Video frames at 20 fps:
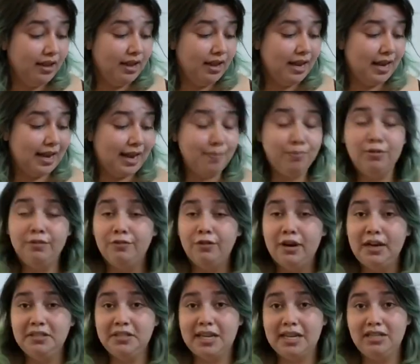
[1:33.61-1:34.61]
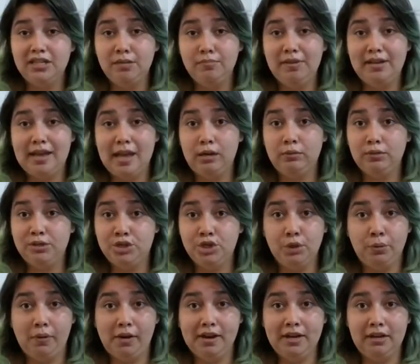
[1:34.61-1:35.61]
And I prefer his head to be down. We're still
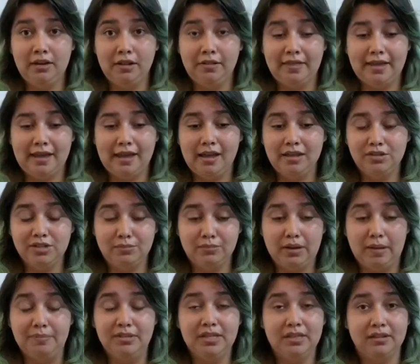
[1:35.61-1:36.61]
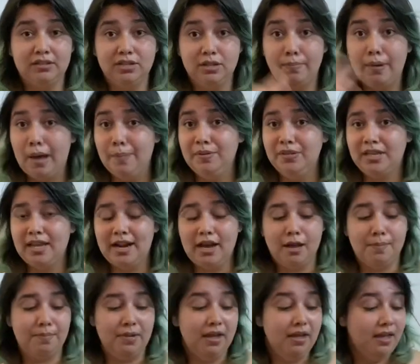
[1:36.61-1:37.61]
working on that. Sometimes he likes to pop his head
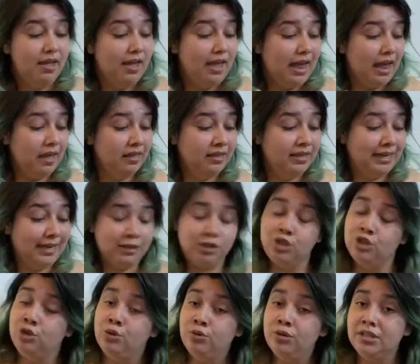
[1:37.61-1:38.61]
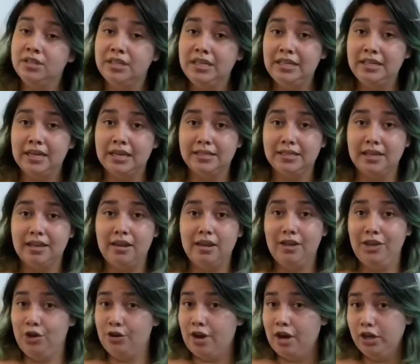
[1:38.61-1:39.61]
up. And then as soon as he does it,
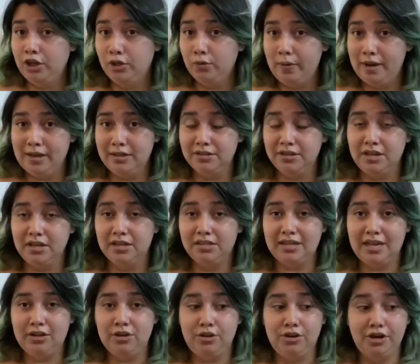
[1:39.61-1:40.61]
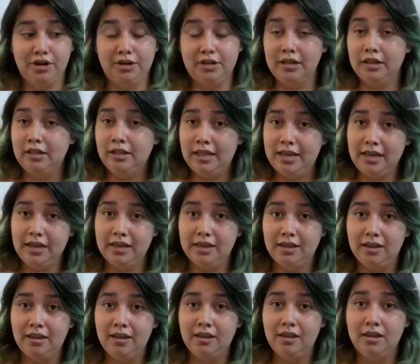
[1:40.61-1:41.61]
you're not gonna wait as long as I do. You're gonna click,
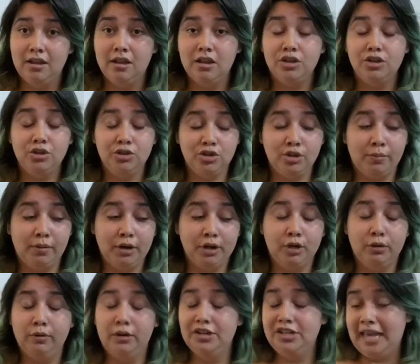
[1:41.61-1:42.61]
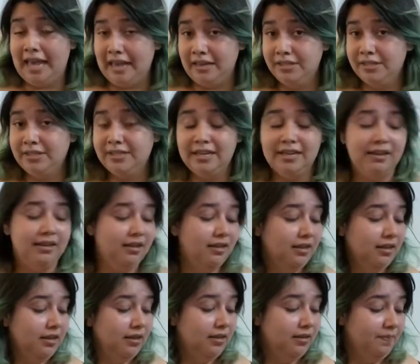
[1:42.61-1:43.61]
use your marker word yes,
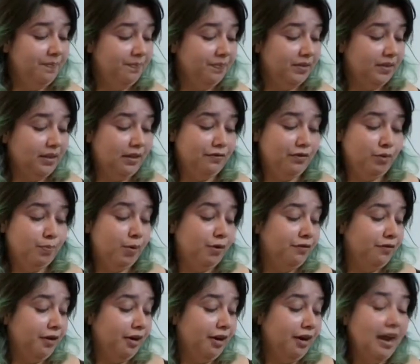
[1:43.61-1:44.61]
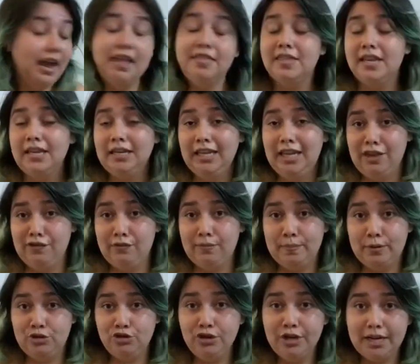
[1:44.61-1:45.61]
if you prefer, and then give him a
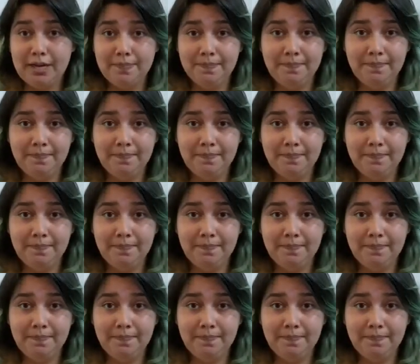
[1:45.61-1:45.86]
treat.